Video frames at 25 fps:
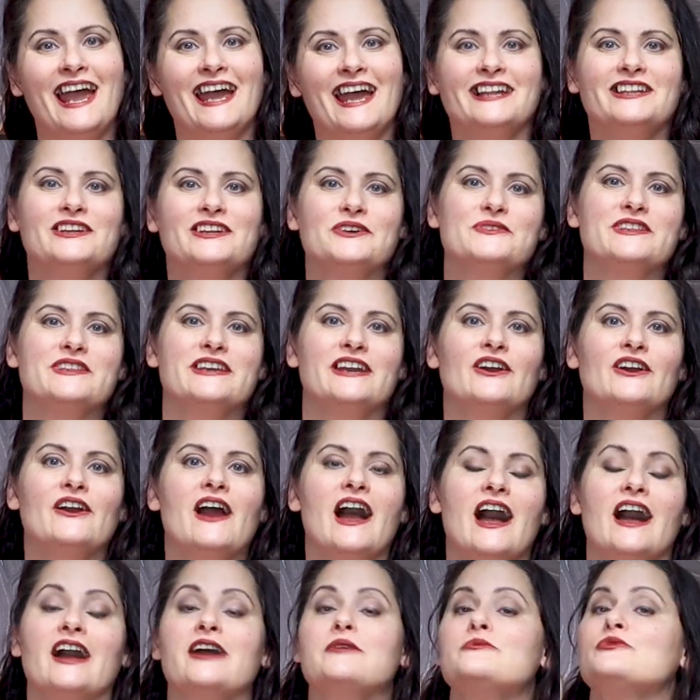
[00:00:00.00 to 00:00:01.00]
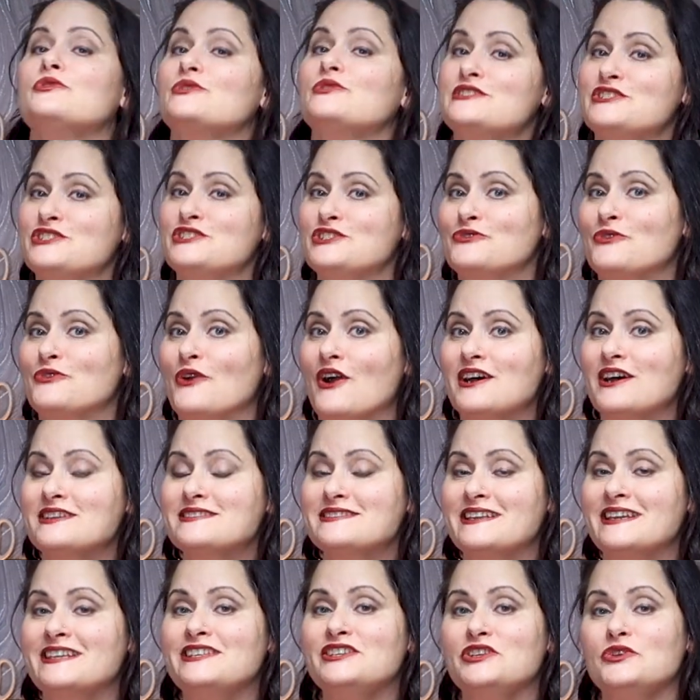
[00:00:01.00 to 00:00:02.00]
Hello there, I'm Christiane Ross,
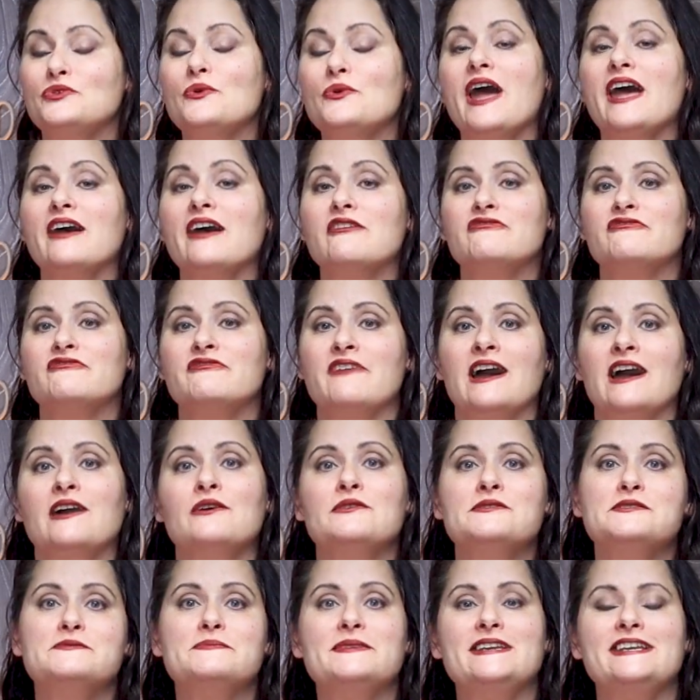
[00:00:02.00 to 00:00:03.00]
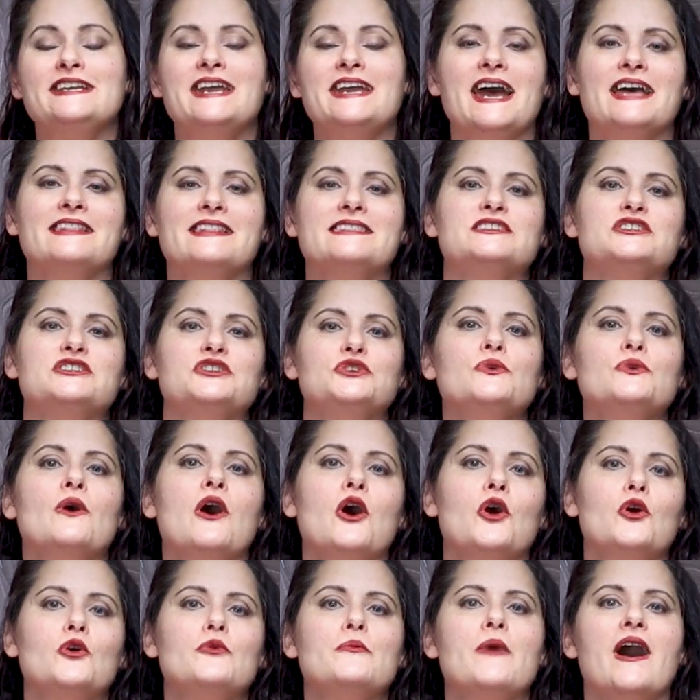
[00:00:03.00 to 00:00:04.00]
and you have found me at the new
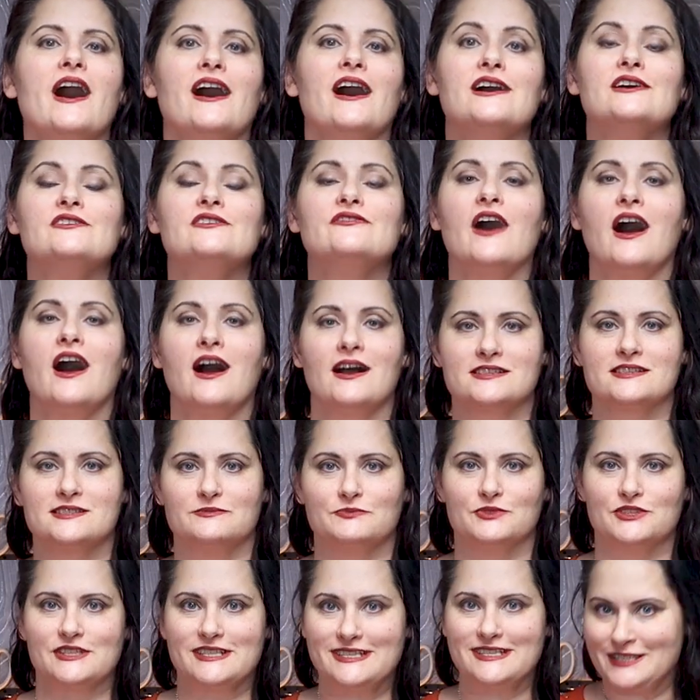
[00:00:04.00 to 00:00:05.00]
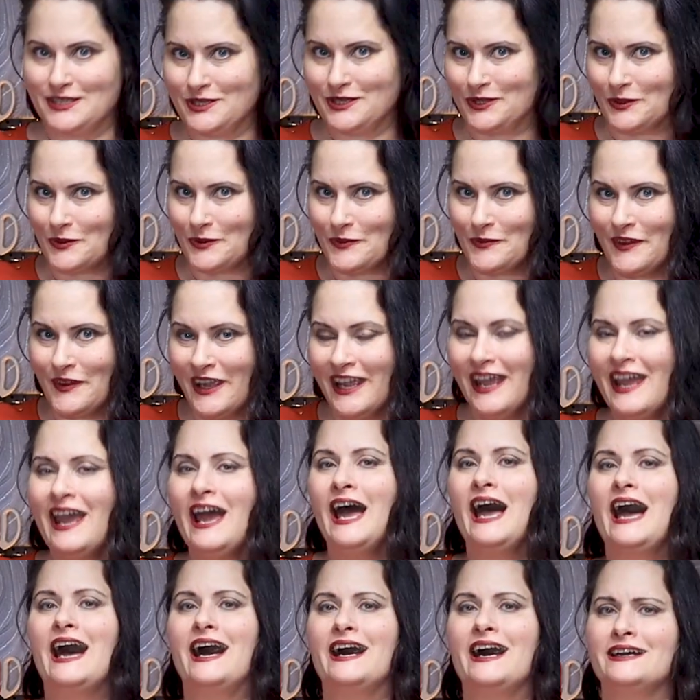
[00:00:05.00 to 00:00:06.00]
home of Octopus Do
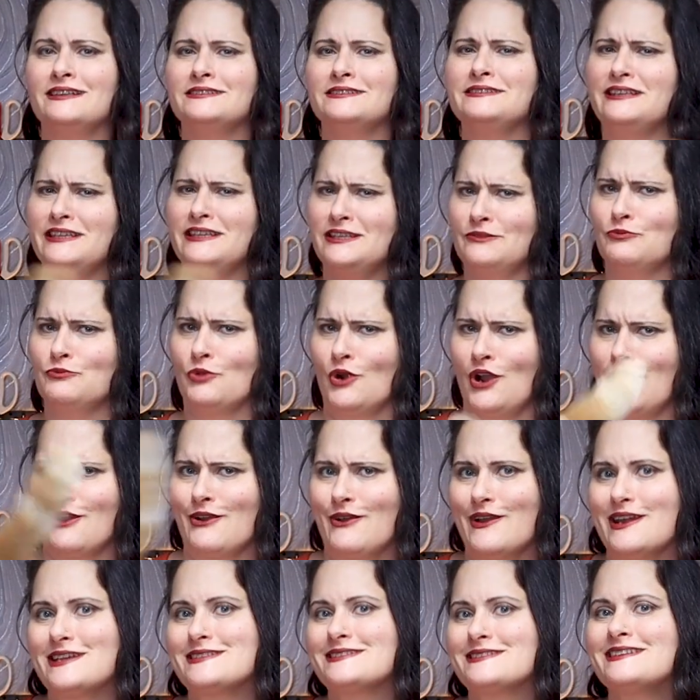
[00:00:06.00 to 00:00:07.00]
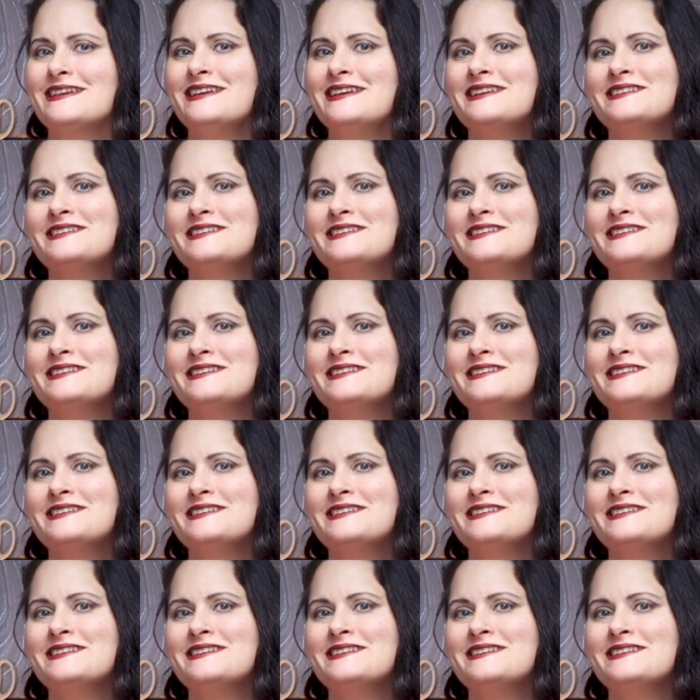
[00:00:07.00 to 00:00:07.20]
uh, in progress.